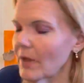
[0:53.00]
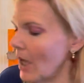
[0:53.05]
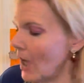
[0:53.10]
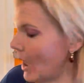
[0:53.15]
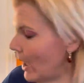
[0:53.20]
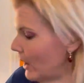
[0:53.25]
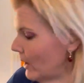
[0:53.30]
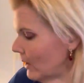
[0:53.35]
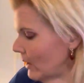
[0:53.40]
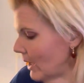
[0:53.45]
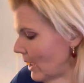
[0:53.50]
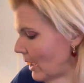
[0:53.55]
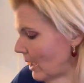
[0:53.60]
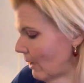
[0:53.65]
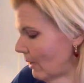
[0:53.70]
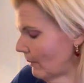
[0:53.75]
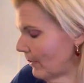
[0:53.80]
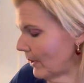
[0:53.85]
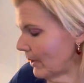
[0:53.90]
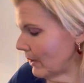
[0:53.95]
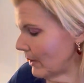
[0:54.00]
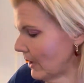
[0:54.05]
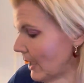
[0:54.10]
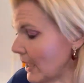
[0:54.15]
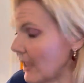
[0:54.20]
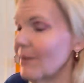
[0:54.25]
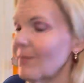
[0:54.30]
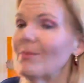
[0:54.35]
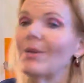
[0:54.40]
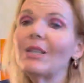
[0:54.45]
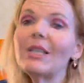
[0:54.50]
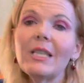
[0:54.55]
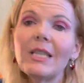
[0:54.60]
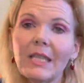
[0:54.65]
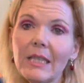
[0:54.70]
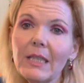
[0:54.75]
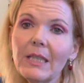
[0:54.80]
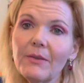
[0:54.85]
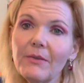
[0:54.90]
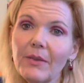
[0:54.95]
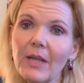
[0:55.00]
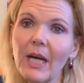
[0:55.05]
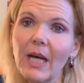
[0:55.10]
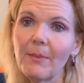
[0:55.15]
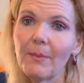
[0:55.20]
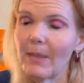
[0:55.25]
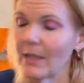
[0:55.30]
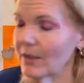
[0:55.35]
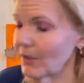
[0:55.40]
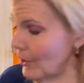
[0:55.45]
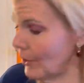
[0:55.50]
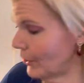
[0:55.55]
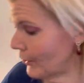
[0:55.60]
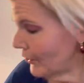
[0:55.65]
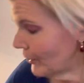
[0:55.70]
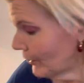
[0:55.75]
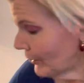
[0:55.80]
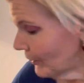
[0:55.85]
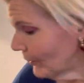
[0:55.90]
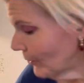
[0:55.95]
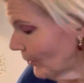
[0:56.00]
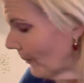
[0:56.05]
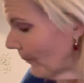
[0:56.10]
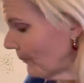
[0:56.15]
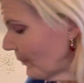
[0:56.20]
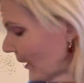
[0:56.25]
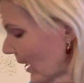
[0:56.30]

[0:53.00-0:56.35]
I don't know how, but I completely forgot about the Hershey store.